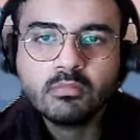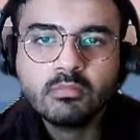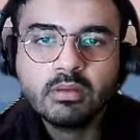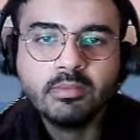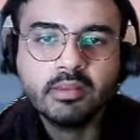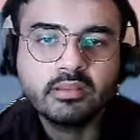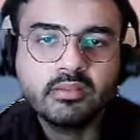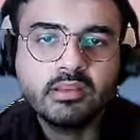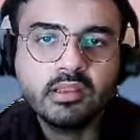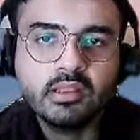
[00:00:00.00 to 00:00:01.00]
I mean, as in
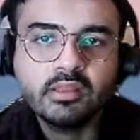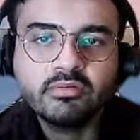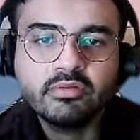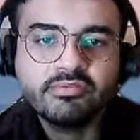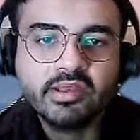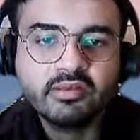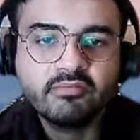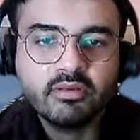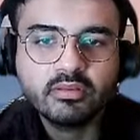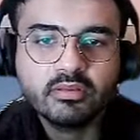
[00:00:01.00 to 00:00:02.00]
the exchange
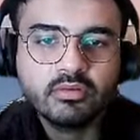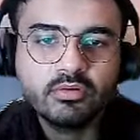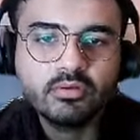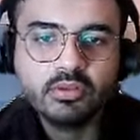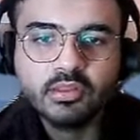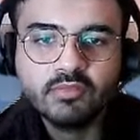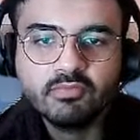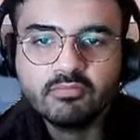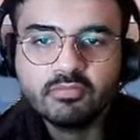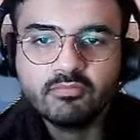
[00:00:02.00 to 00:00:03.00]
sacrifice is not in
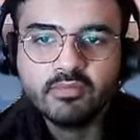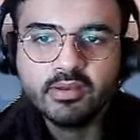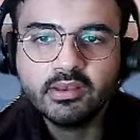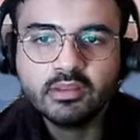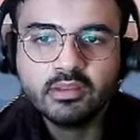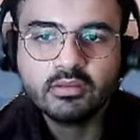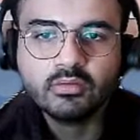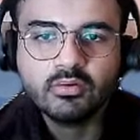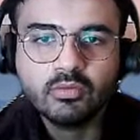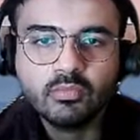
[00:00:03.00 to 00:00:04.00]
favor of white. He has
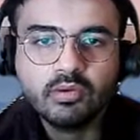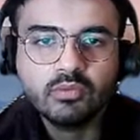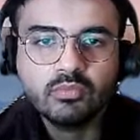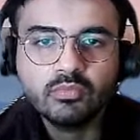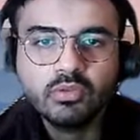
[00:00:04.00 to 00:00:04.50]
got 1, 2,